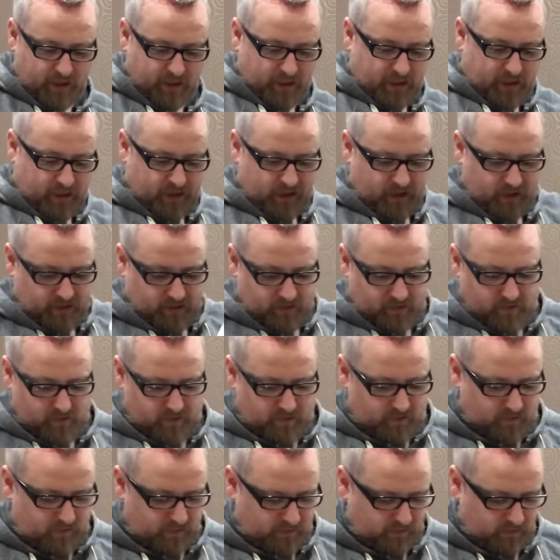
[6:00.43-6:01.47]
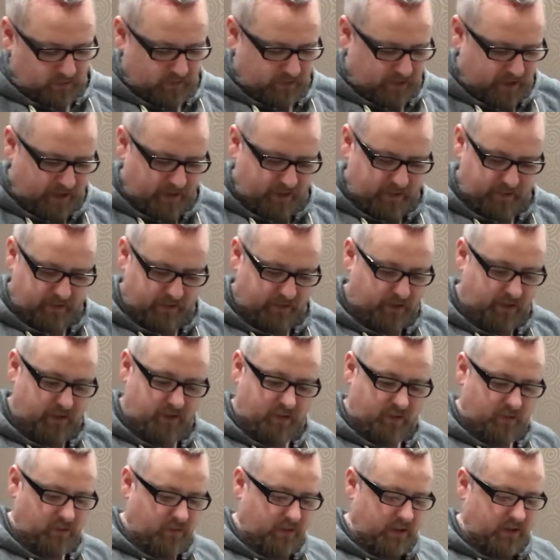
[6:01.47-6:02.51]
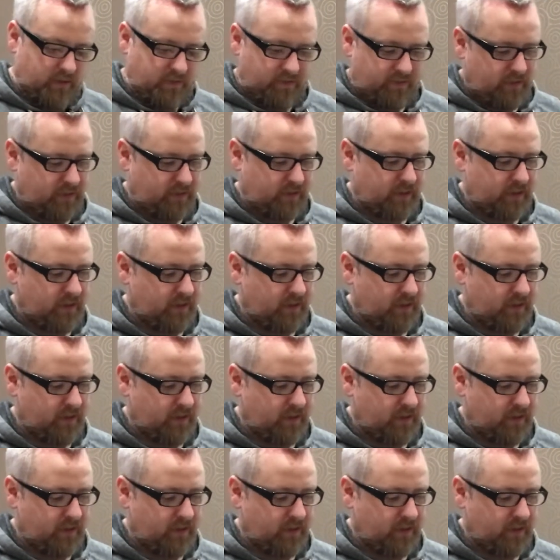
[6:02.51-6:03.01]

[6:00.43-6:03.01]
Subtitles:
It also has, I don't know what the fuck these